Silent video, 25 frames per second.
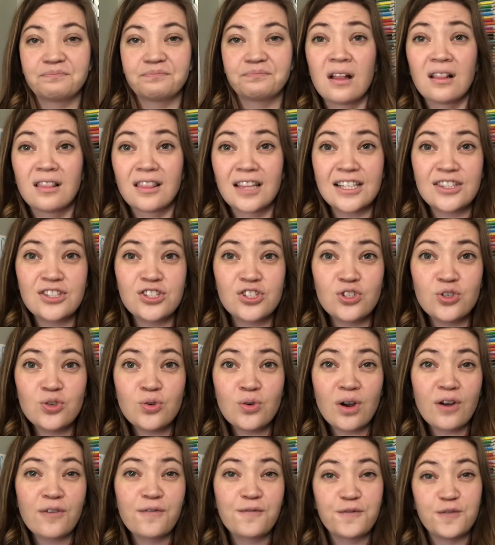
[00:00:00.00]
Let's do
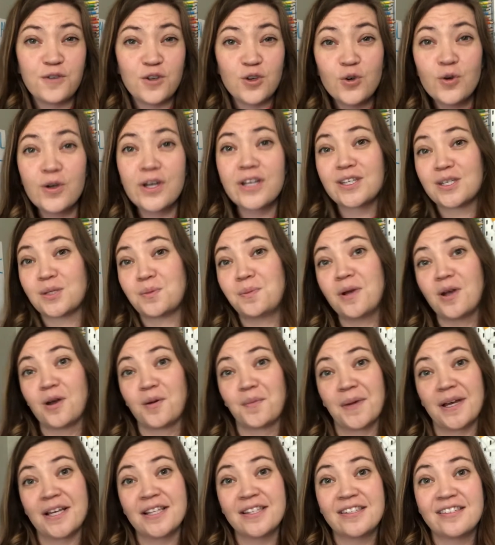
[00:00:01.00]
a few
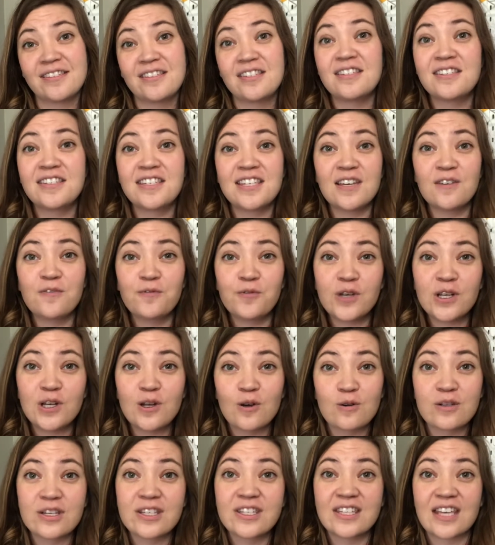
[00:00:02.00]
experiments to see if we
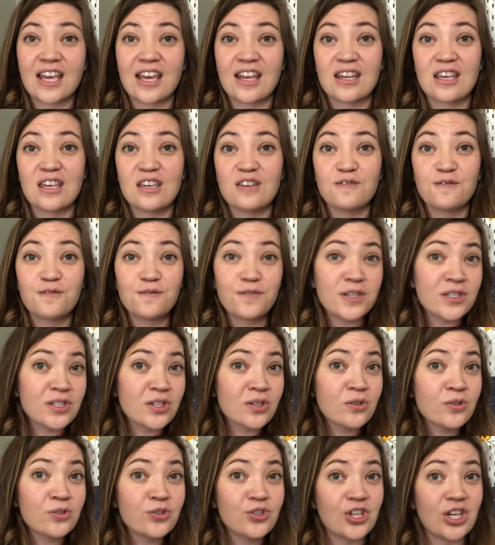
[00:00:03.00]
notice any
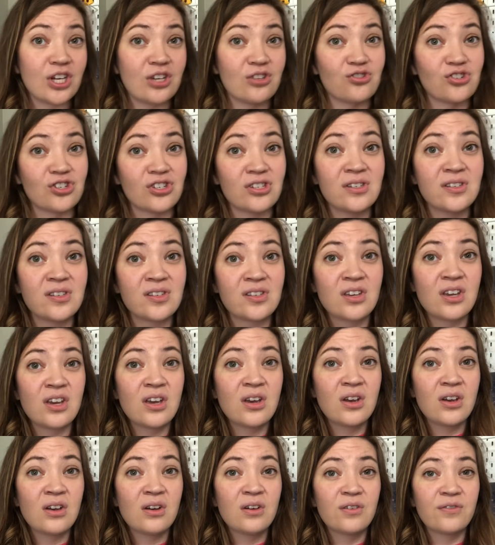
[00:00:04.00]
physical changes
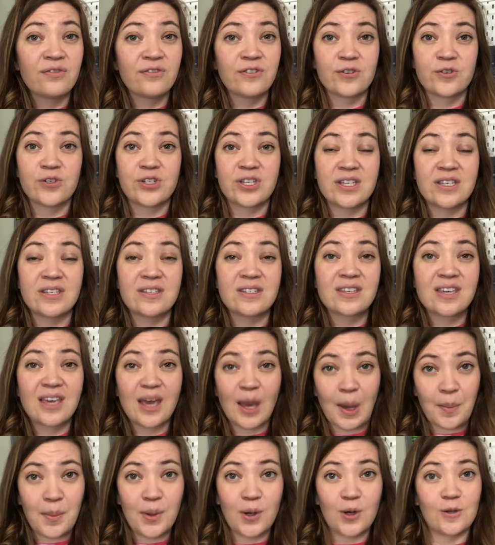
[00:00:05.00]
versus
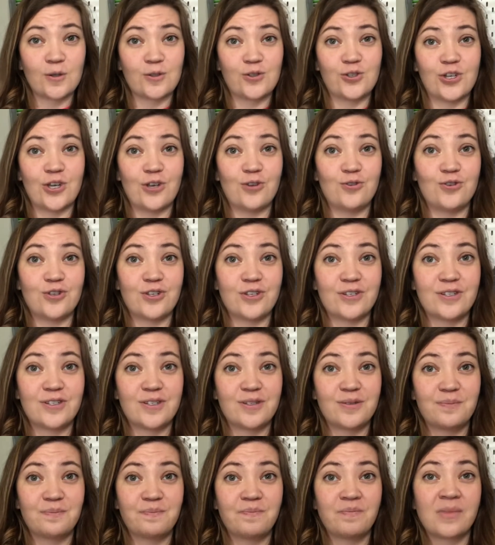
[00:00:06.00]
chemical changes.
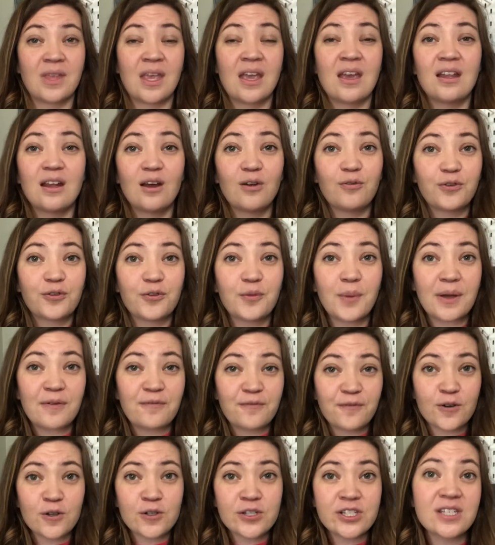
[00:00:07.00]
Now, for my
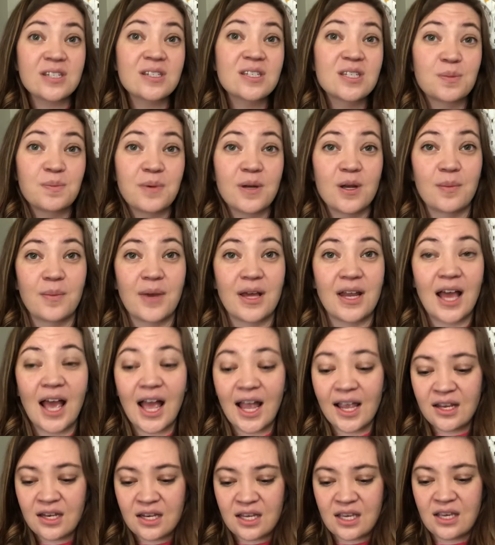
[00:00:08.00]
first experiment,
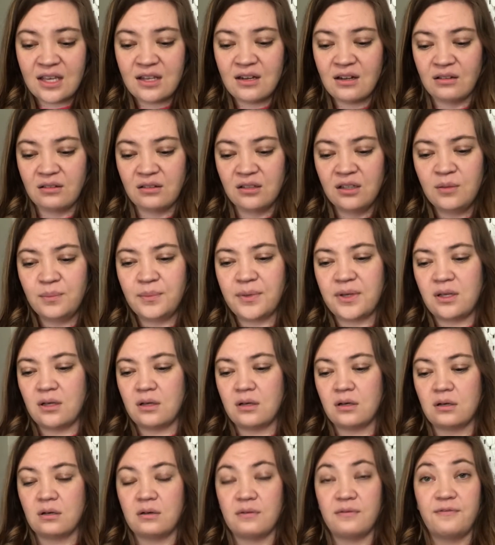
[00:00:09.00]
I need a little bit
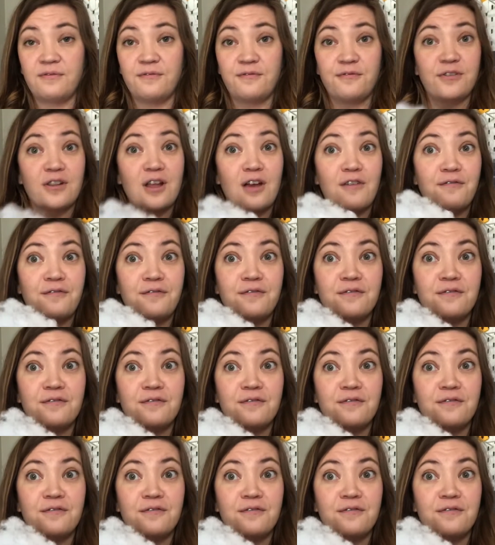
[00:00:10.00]
of fluff.